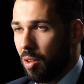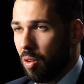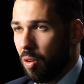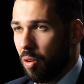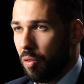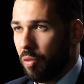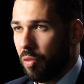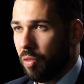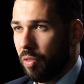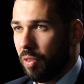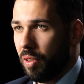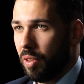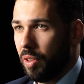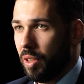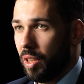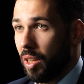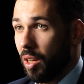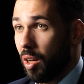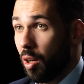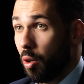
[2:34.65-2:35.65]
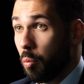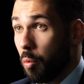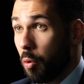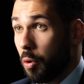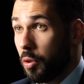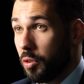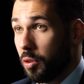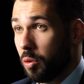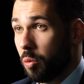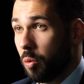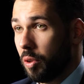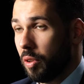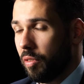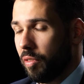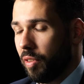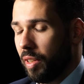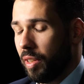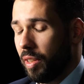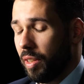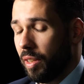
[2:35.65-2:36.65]
of the young boys who were
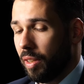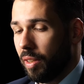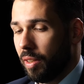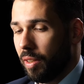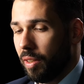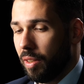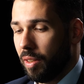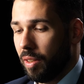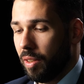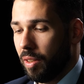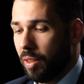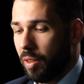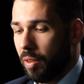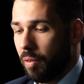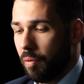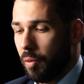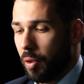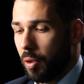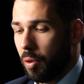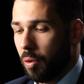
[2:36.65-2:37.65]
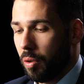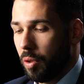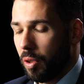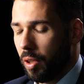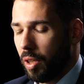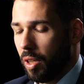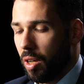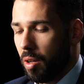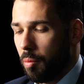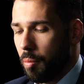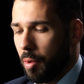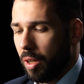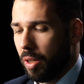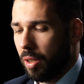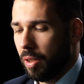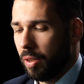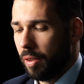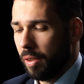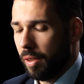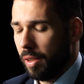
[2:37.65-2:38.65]
defending Nagorno-Karabakh.
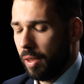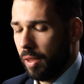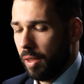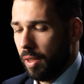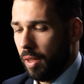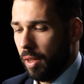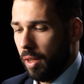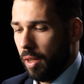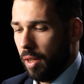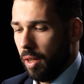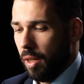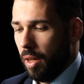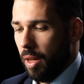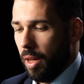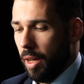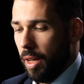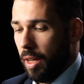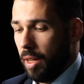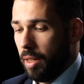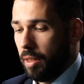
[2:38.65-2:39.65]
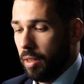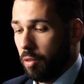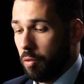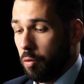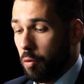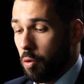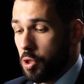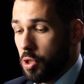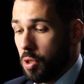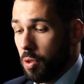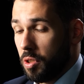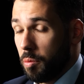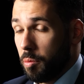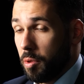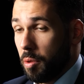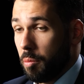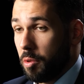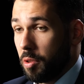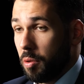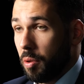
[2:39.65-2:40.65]
And unfortunately, on
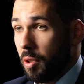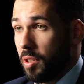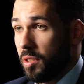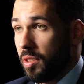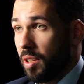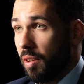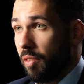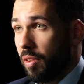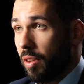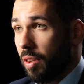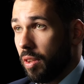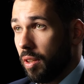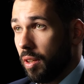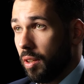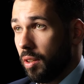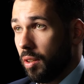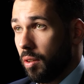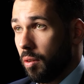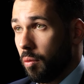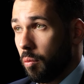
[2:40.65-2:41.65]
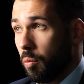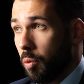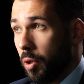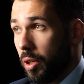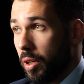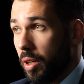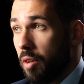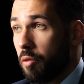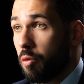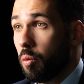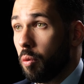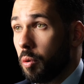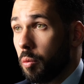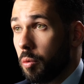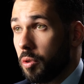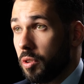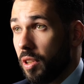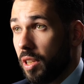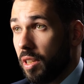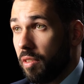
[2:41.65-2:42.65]
September 27th, when everyone
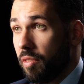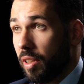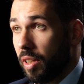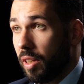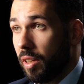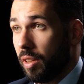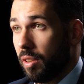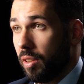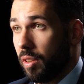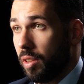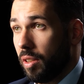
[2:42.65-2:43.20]
was leaving